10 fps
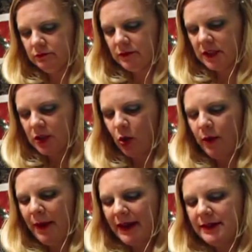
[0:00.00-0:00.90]
It's
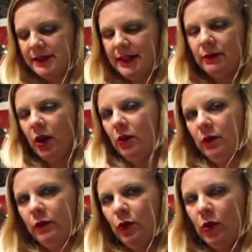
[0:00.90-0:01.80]
going back to 0. The
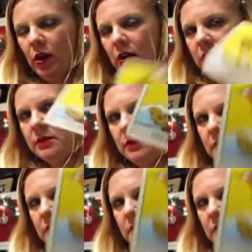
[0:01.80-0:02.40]
Fool card is the